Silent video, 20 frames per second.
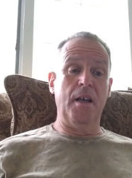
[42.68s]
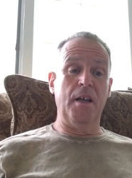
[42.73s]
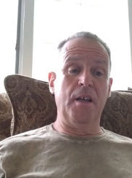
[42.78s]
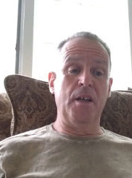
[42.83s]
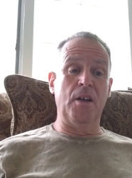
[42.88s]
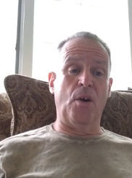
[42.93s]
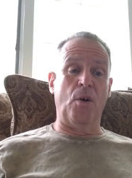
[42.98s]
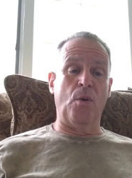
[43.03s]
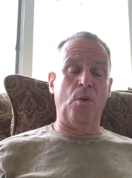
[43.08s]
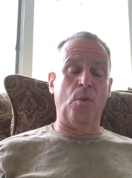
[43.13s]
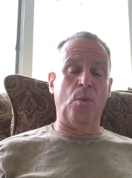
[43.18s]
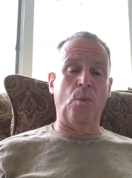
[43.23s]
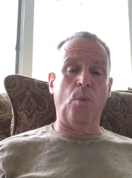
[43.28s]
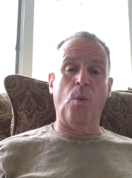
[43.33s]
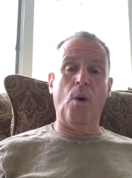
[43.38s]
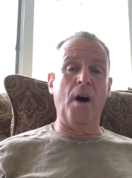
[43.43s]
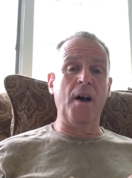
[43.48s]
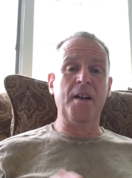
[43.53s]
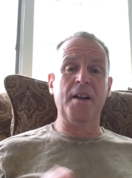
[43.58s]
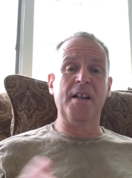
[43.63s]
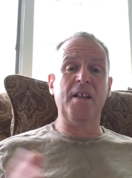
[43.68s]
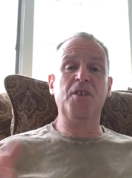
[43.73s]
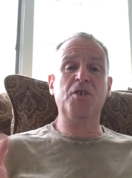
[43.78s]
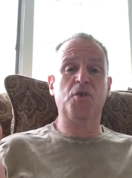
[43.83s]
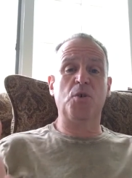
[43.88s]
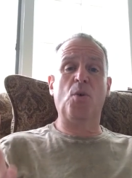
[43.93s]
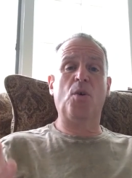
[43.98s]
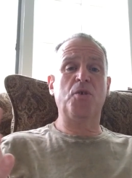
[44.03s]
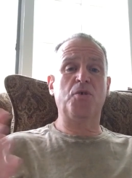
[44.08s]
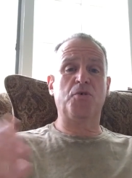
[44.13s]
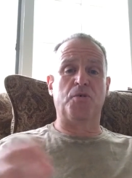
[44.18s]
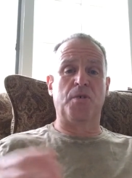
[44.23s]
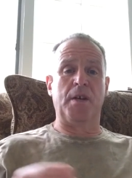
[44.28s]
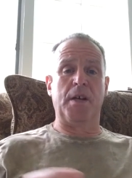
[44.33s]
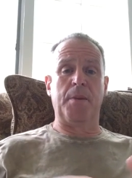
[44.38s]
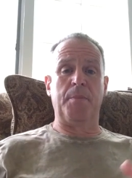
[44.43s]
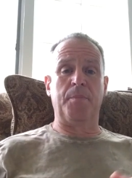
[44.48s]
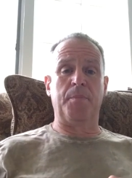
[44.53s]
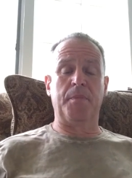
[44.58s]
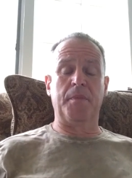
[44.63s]
you know, what is your
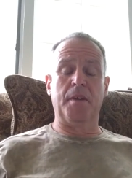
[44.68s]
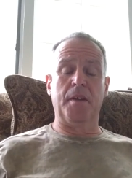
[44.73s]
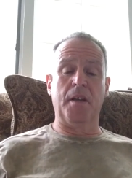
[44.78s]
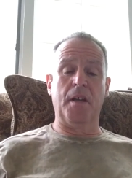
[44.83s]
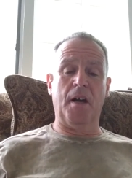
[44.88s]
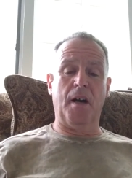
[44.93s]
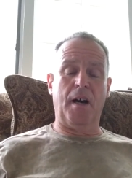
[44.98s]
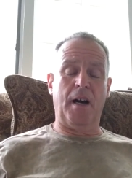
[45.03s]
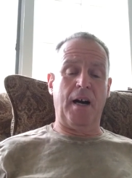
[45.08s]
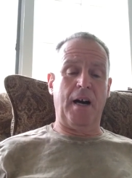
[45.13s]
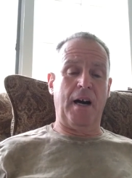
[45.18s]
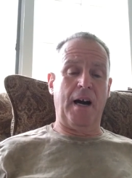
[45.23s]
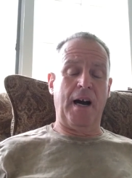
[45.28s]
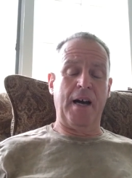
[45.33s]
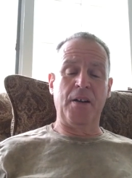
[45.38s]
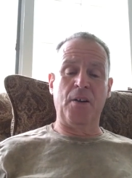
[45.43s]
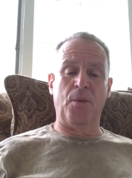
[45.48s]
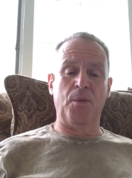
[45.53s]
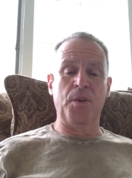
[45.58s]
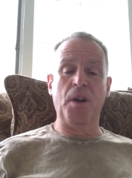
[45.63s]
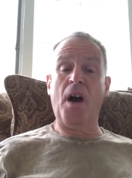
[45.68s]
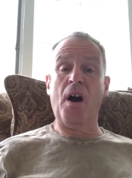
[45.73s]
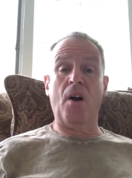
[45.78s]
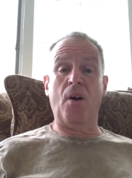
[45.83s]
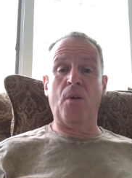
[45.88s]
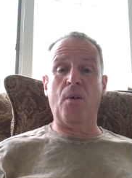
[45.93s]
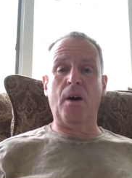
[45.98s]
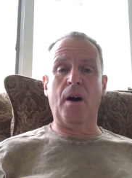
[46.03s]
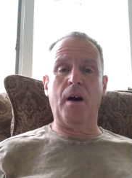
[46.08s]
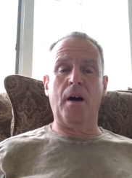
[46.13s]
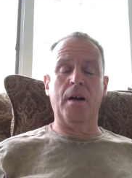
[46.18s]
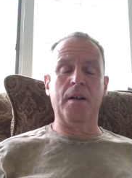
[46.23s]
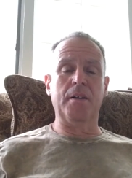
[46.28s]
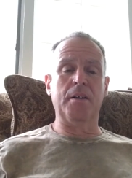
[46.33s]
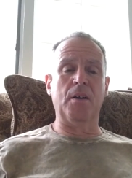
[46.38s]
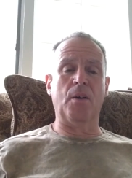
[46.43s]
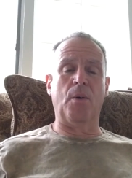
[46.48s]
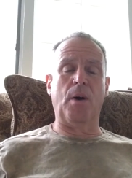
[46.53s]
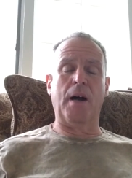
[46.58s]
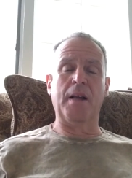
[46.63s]
dream? I don't know. Uh,
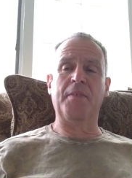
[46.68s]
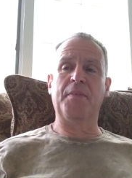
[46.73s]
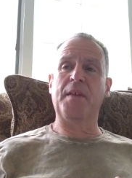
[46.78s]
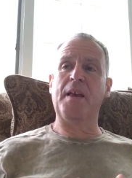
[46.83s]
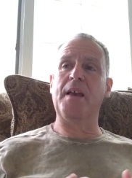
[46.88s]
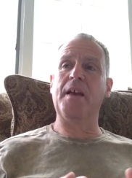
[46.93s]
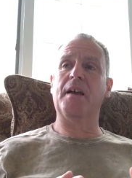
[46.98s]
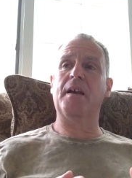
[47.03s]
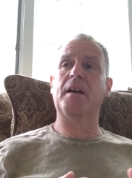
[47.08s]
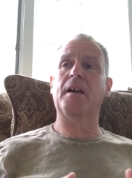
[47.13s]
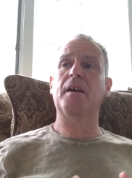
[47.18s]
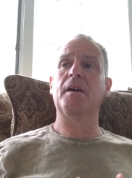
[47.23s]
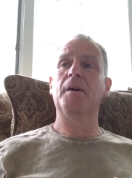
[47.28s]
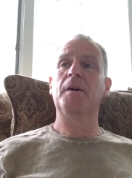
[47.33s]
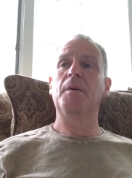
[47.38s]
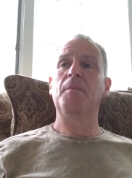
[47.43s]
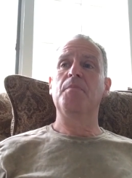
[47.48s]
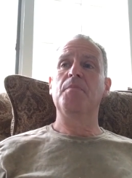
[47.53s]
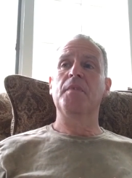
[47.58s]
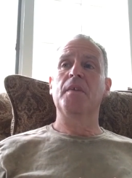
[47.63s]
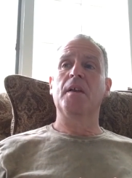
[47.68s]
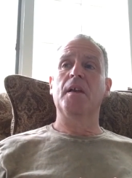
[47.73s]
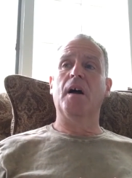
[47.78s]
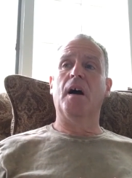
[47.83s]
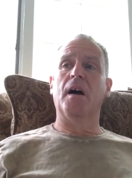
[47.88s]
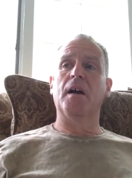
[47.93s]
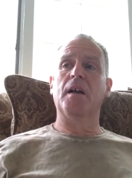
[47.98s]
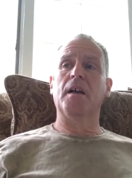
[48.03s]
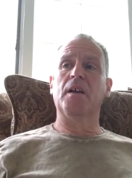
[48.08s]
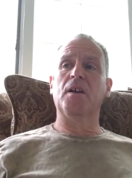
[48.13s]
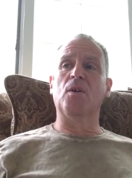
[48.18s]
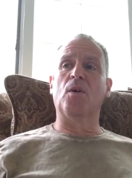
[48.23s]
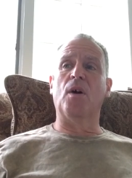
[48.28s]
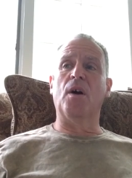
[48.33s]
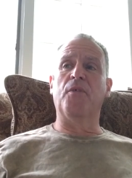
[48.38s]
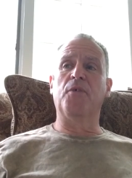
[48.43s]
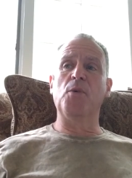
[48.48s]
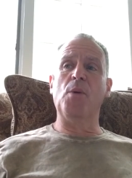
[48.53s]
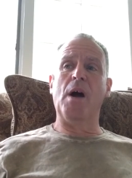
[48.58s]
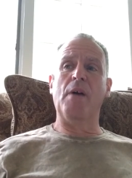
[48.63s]
you know, I think, you know,
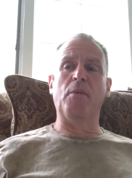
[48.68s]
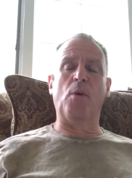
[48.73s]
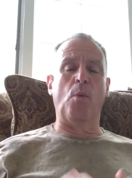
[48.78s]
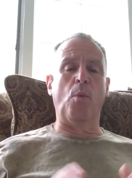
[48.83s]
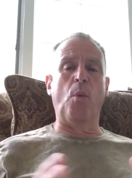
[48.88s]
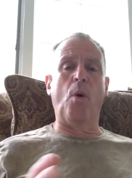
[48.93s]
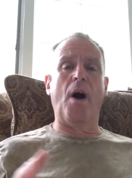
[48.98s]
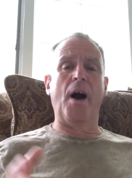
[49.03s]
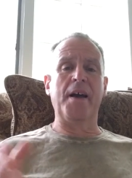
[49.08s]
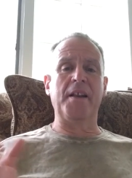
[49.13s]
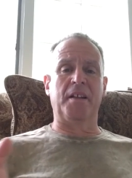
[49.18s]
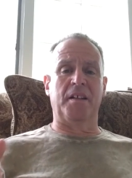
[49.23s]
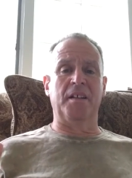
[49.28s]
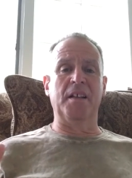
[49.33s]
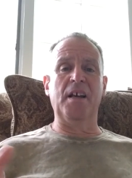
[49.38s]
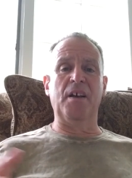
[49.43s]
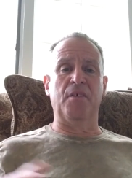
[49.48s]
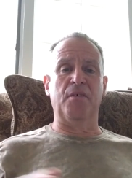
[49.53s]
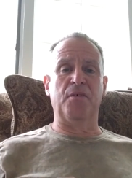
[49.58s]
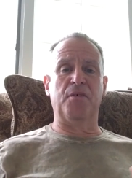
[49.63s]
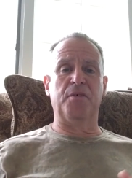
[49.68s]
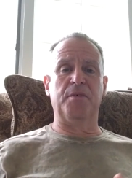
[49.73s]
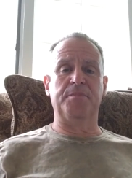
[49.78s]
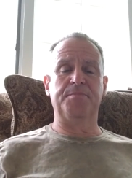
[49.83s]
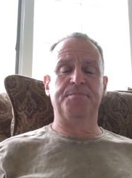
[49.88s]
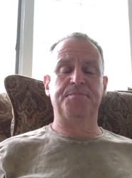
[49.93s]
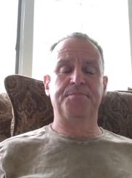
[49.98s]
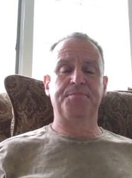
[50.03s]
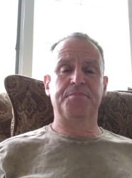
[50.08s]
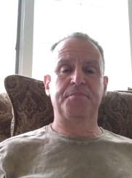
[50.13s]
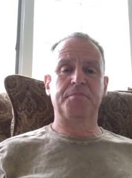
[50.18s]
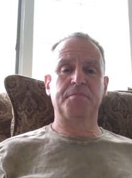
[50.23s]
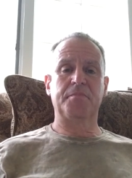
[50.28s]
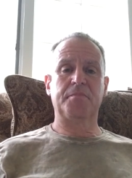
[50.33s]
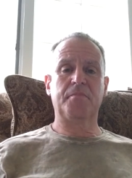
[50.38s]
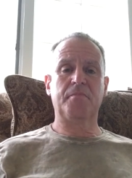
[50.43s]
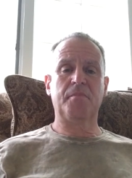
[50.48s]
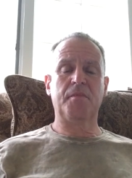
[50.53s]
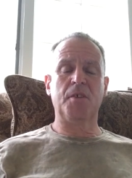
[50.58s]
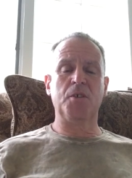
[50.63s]
if you have a why to live,
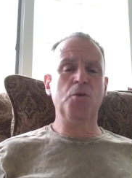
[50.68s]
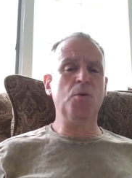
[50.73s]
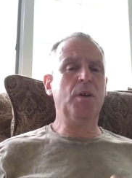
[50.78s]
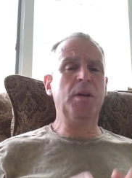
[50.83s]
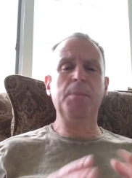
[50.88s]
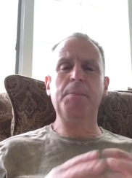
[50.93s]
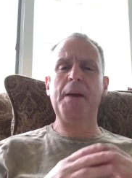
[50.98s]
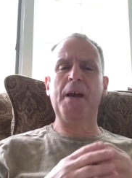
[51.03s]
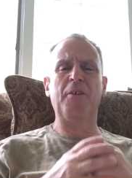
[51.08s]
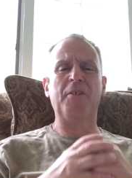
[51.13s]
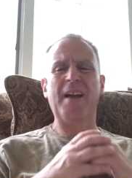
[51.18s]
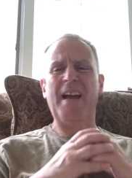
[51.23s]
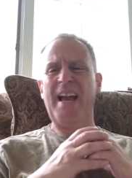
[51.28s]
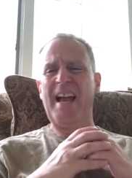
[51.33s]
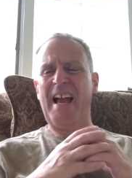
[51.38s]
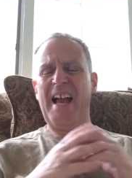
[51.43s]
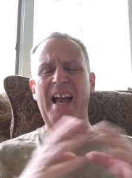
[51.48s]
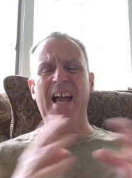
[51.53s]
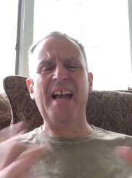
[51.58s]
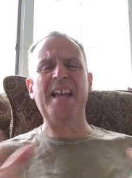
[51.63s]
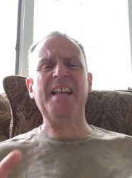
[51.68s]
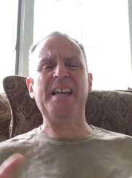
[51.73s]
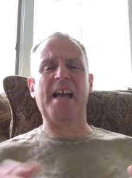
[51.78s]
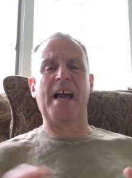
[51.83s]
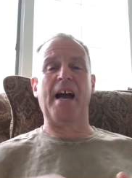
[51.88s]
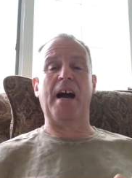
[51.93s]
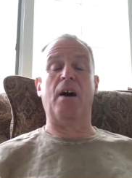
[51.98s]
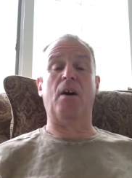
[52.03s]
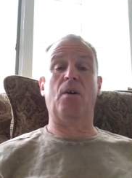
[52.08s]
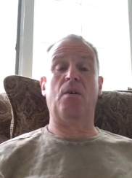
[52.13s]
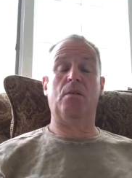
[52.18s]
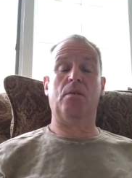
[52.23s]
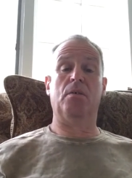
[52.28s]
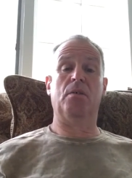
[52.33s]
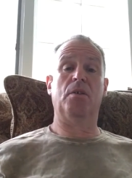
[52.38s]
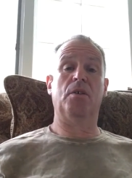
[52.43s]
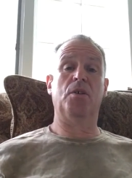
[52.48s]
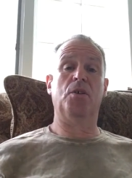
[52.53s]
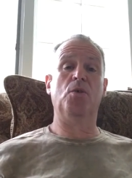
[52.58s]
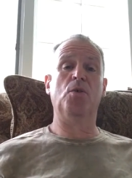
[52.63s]
you can bear anyhow
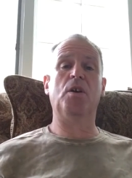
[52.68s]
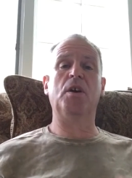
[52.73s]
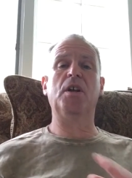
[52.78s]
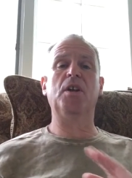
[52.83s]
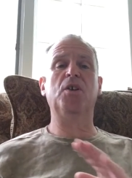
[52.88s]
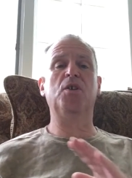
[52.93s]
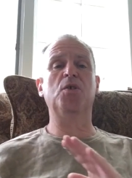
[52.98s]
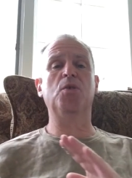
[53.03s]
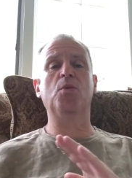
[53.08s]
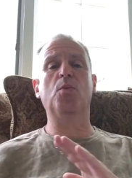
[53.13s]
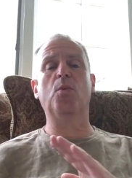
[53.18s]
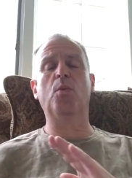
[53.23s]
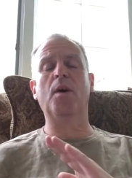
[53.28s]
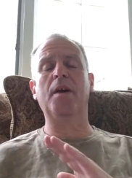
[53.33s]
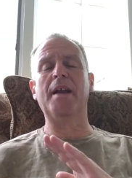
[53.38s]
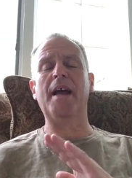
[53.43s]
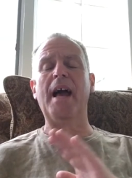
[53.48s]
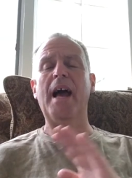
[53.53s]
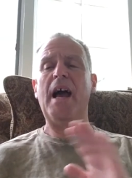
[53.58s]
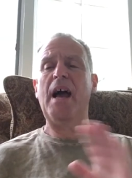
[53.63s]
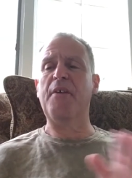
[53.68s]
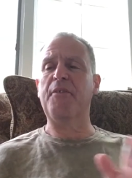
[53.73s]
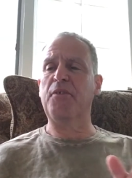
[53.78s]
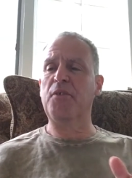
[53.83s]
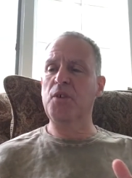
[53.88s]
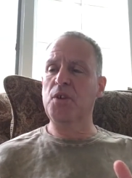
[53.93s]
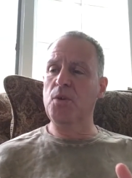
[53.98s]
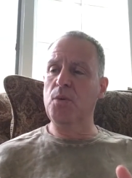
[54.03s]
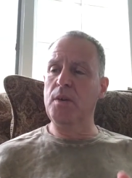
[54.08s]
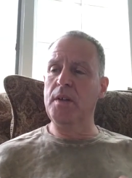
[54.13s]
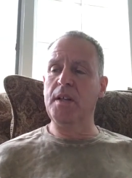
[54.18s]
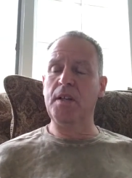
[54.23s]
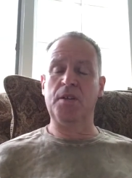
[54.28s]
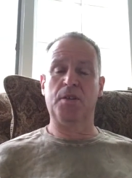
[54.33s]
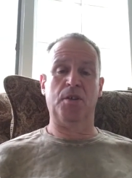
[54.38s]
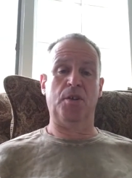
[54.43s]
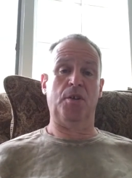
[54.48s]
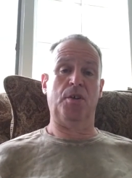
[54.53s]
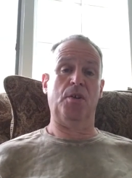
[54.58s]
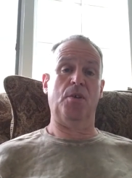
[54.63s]
you can do whatever you need
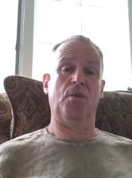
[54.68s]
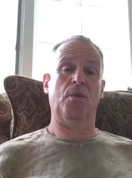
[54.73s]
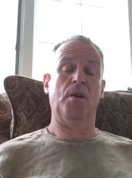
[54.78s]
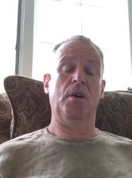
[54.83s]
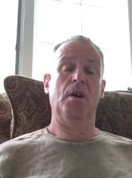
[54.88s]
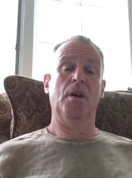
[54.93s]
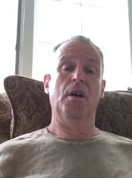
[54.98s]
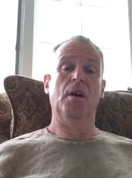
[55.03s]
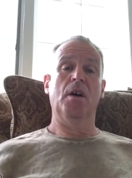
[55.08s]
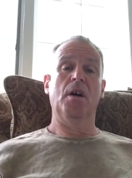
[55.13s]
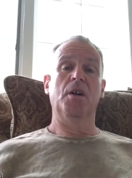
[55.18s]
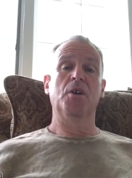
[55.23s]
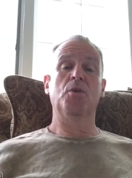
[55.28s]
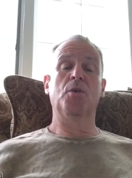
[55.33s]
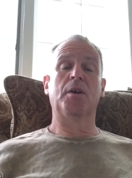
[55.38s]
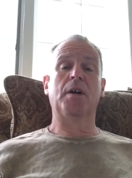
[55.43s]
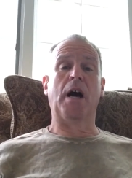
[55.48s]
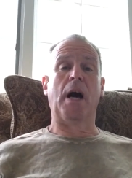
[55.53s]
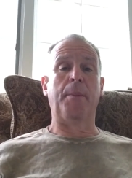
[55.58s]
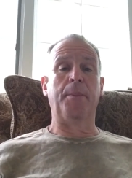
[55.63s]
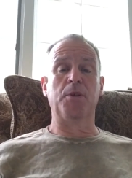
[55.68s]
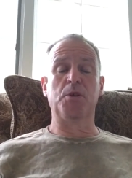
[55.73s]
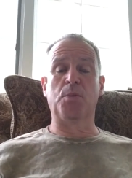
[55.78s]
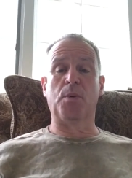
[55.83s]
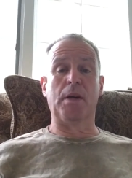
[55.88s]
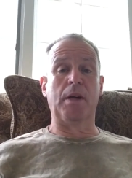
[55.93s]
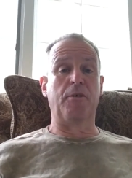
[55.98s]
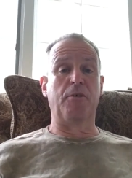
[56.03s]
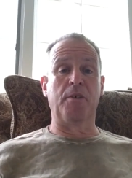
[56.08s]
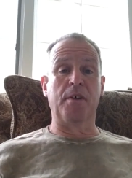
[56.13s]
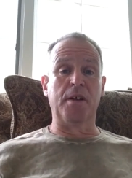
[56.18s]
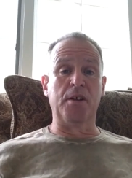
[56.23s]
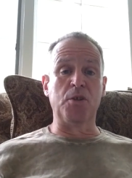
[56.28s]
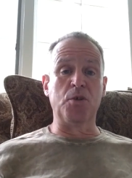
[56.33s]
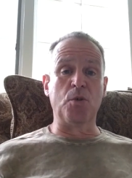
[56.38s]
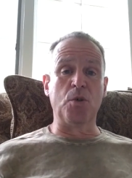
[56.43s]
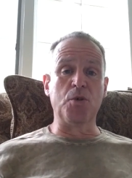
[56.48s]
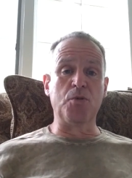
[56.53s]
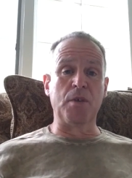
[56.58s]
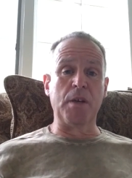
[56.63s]
to do to accomplish whatever it
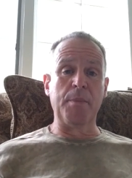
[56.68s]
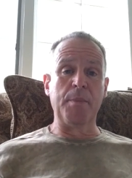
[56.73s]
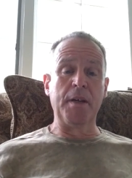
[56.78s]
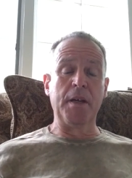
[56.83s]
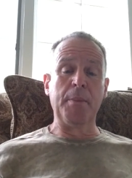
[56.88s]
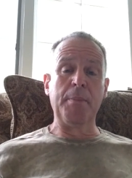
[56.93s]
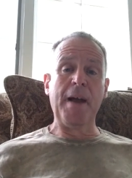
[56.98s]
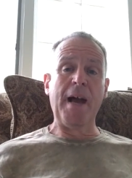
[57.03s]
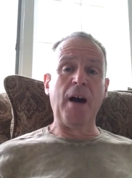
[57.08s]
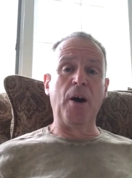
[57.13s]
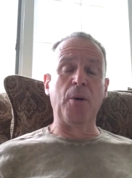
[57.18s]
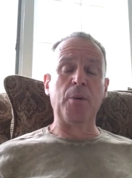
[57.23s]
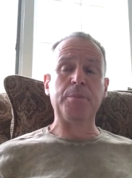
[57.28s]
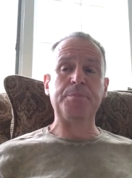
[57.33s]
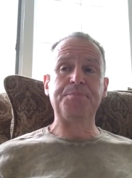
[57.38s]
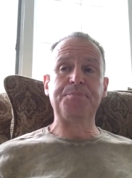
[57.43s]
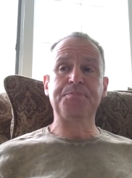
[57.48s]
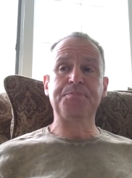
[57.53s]
is you're dreaming about.